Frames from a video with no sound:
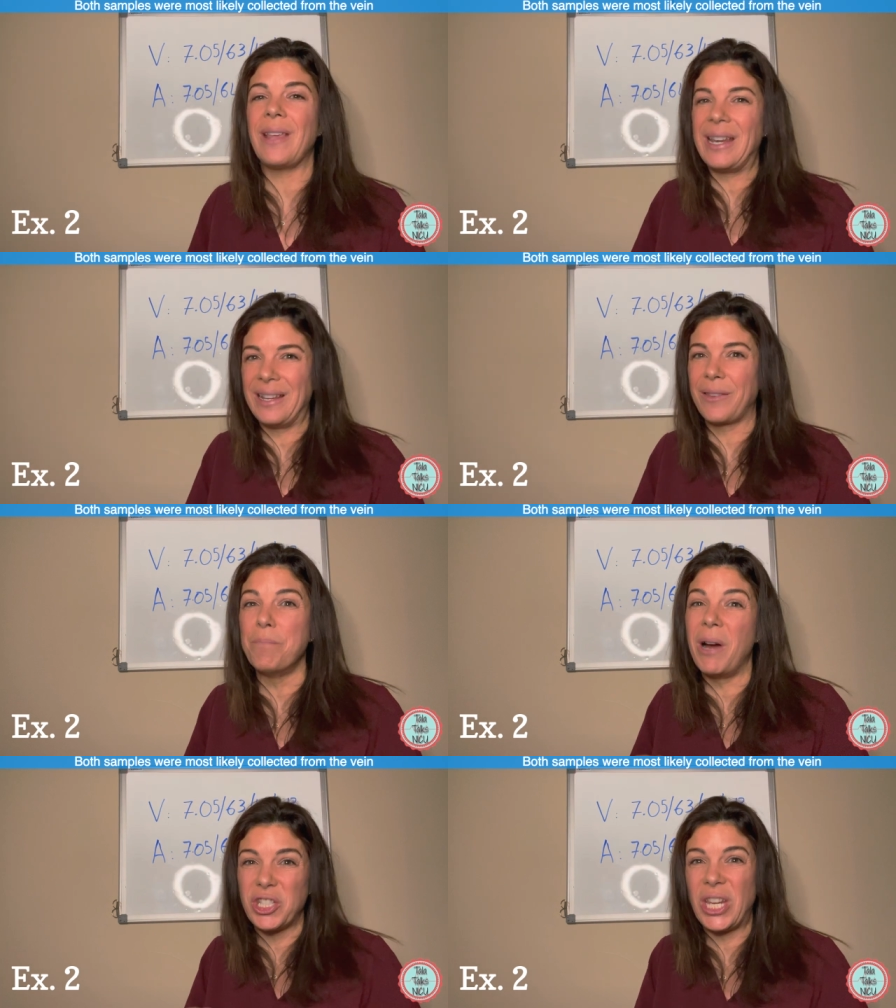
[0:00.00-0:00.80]
and it's
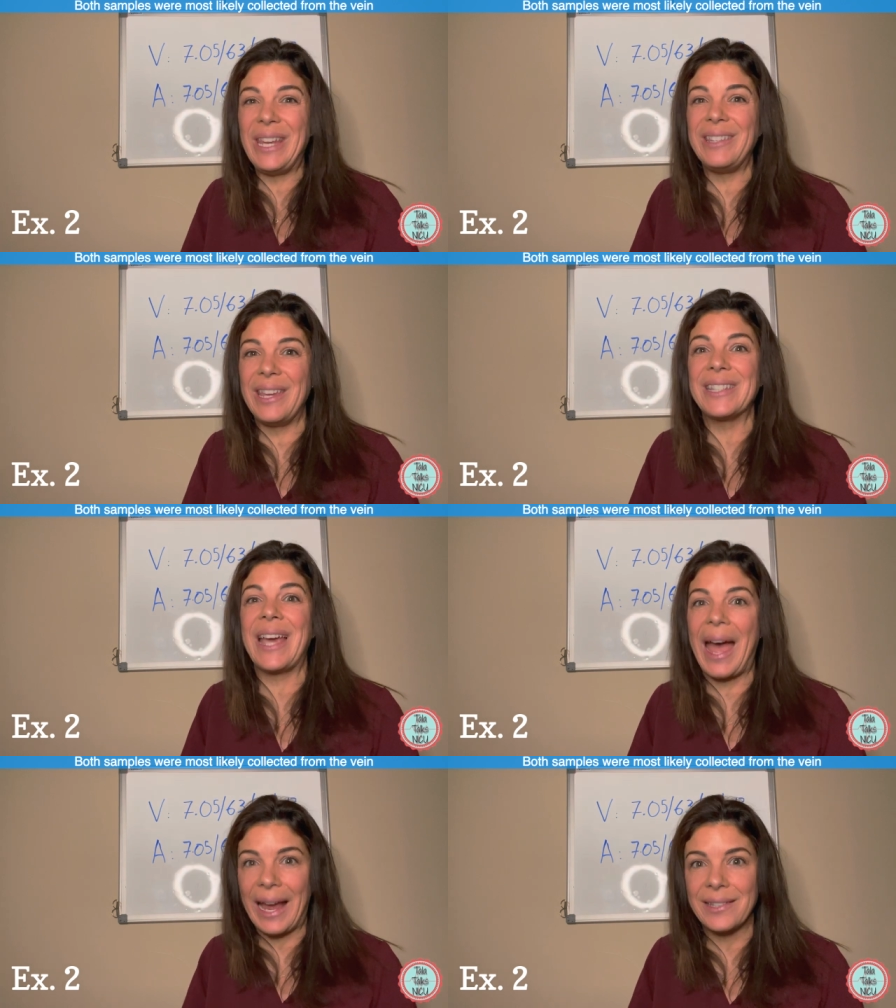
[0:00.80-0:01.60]
much easier
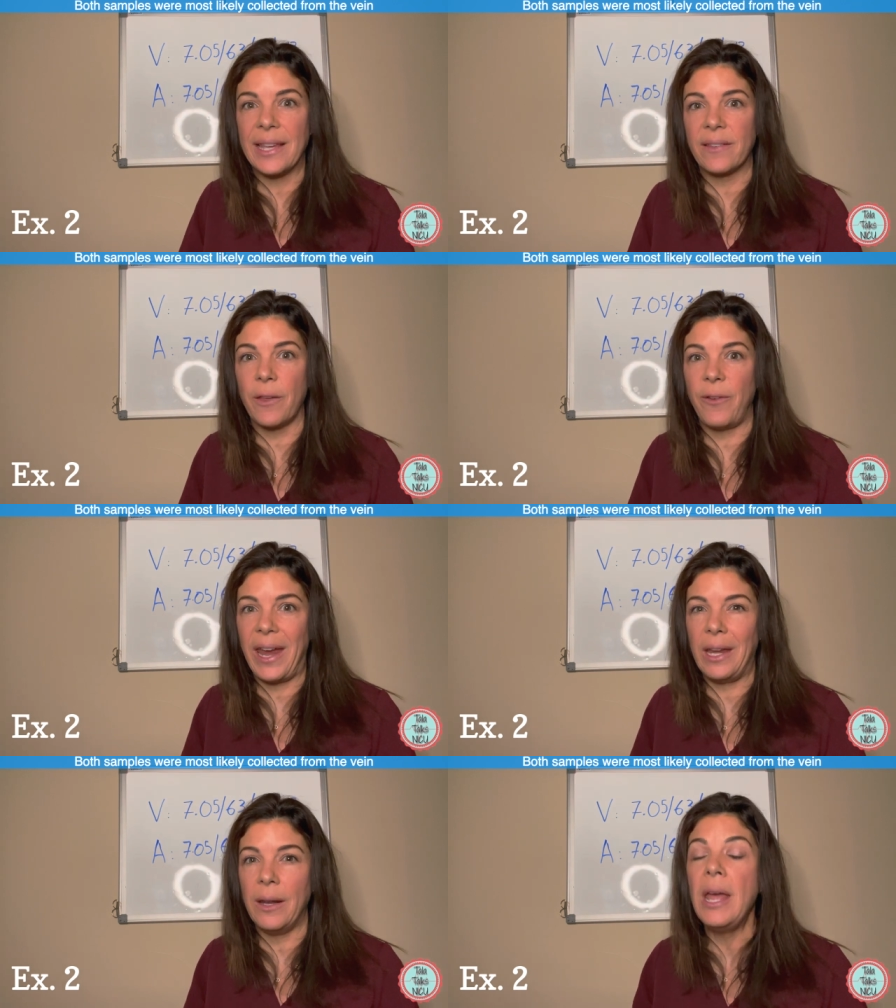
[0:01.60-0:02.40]
to access the
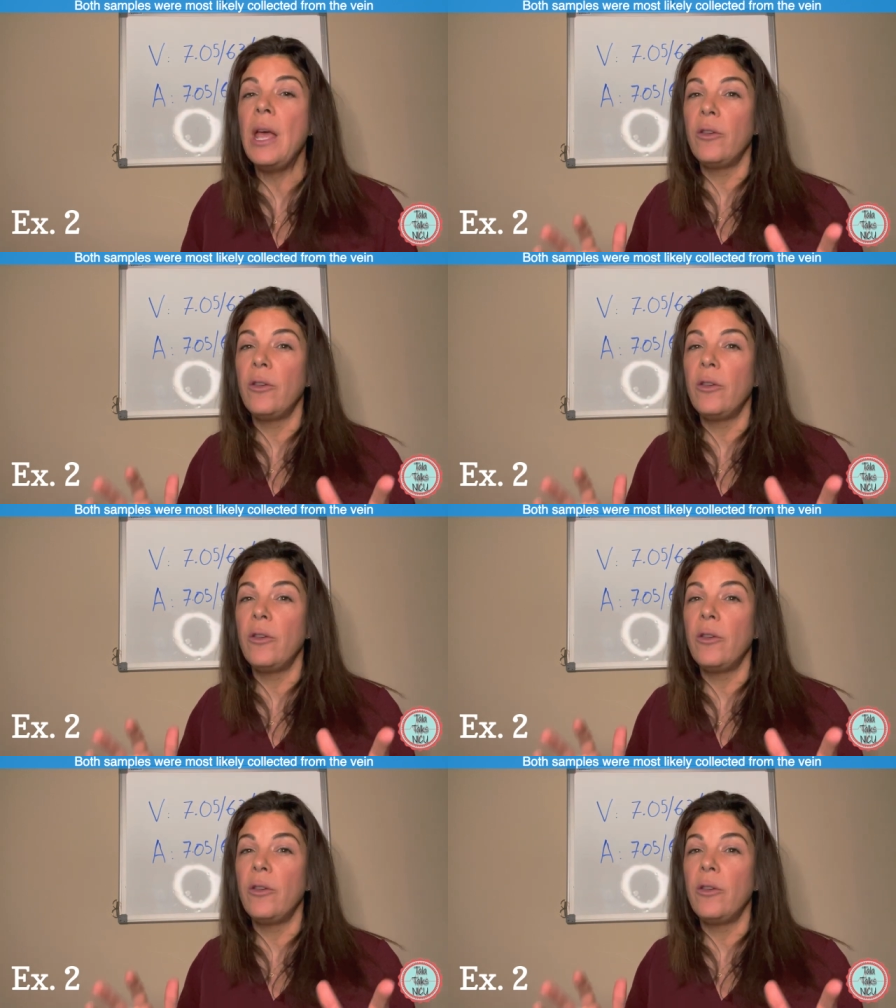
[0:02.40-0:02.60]
vein.